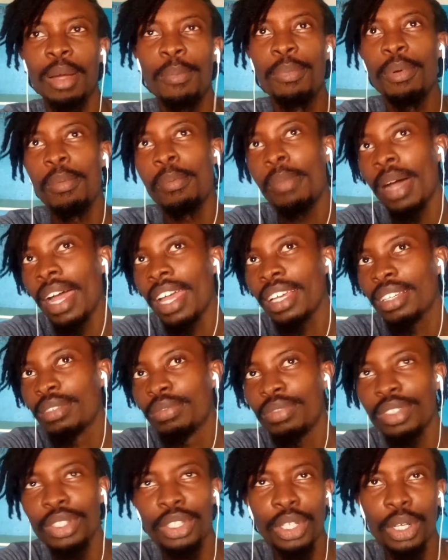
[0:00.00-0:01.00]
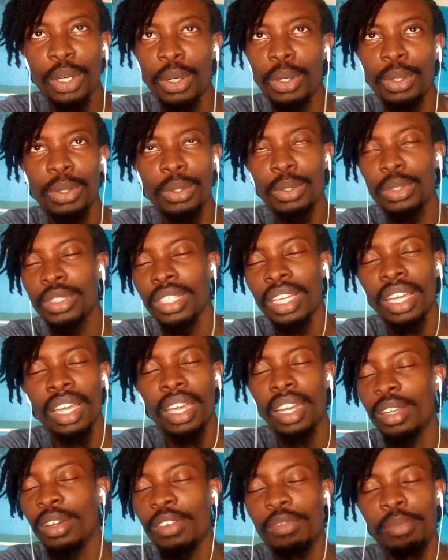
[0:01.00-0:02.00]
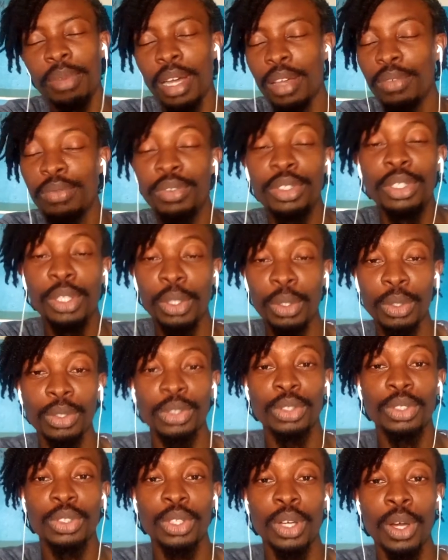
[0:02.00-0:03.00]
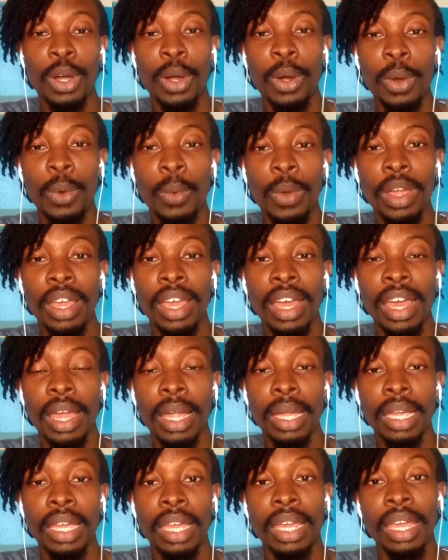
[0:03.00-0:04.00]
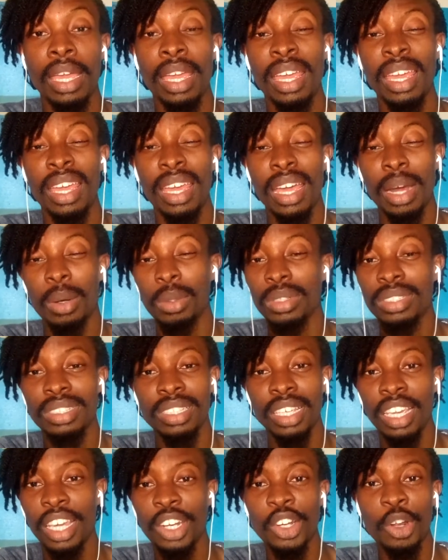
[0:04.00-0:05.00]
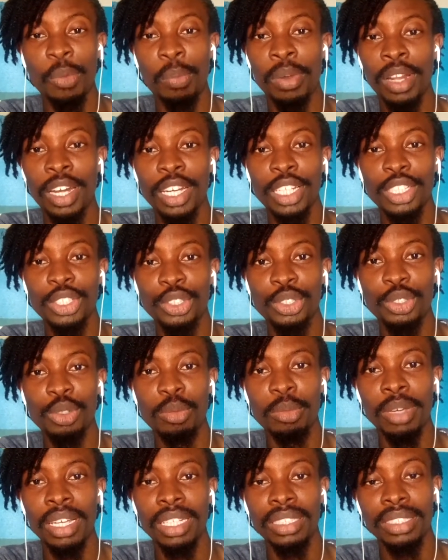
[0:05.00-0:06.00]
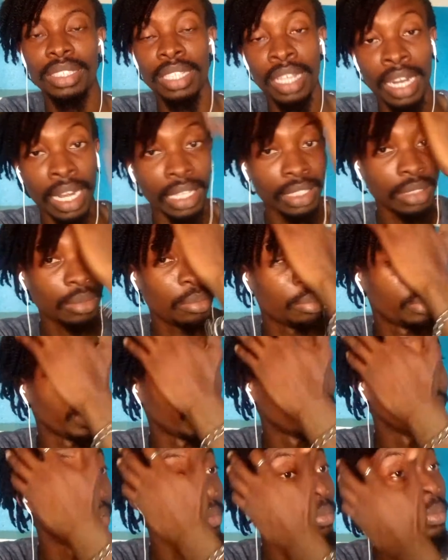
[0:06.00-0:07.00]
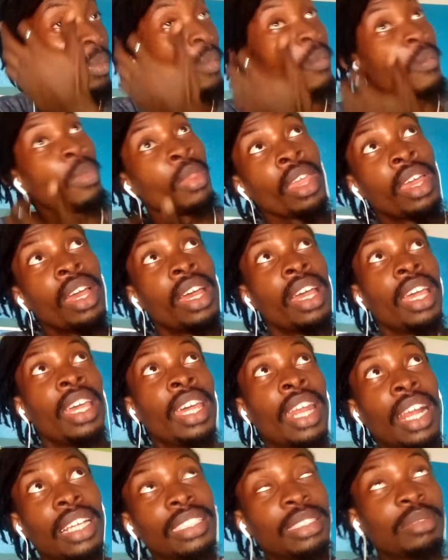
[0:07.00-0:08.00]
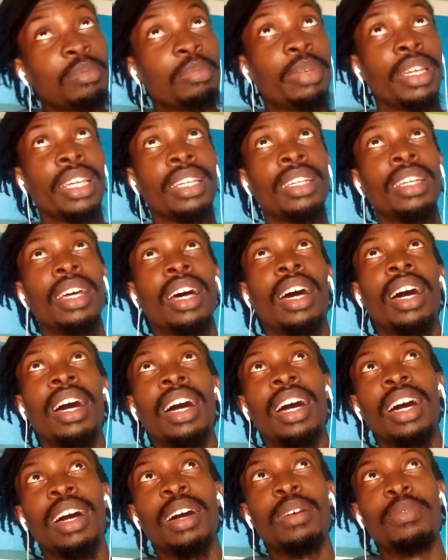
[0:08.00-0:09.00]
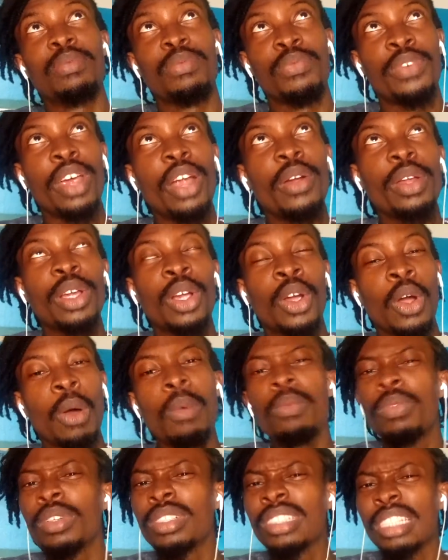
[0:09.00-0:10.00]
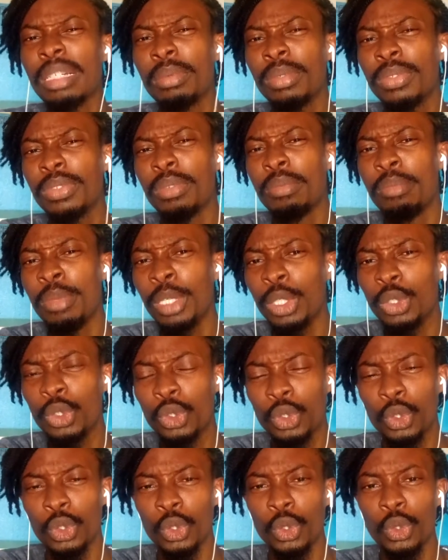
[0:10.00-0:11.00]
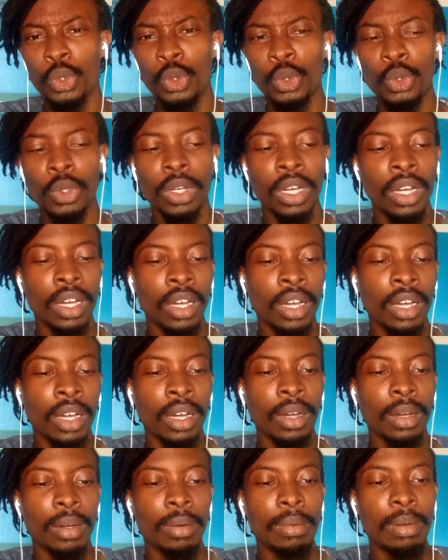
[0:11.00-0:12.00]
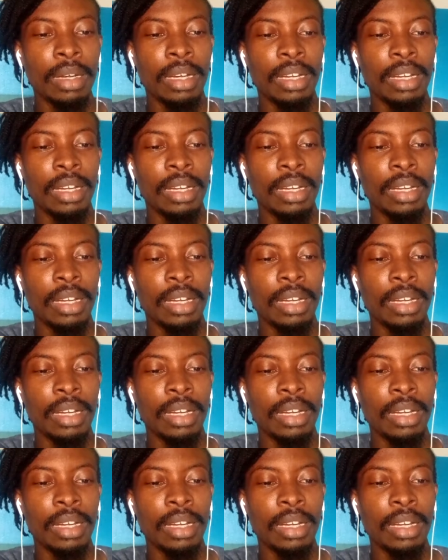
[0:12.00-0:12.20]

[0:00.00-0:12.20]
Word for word: open mic videos, any of my videos uh, where I I was singing or playing an instrument. It hasn't been it hasn't been uh, very comfortable for me to uh,